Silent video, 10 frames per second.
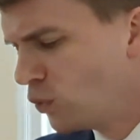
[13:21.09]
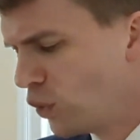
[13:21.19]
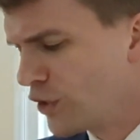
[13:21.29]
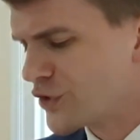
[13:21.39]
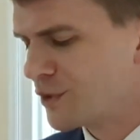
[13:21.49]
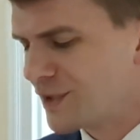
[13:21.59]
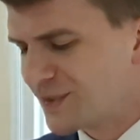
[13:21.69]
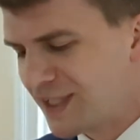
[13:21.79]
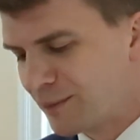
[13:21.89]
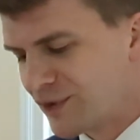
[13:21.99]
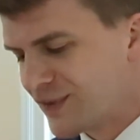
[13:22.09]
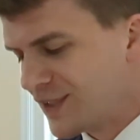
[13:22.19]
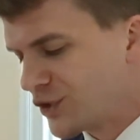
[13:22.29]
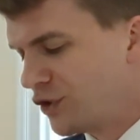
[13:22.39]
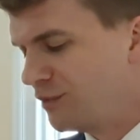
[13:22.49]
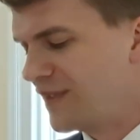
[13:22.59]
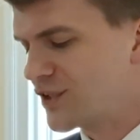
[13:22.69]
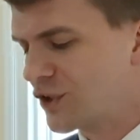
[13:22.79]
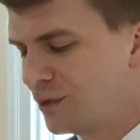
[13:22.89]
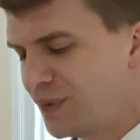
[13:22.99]
What are some examples of this? Could,
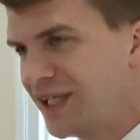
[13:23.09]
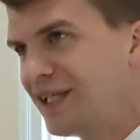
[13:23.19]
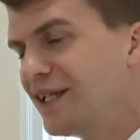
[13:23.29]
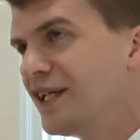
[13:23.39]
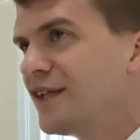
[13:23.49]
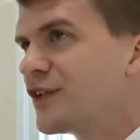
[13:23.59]
this could be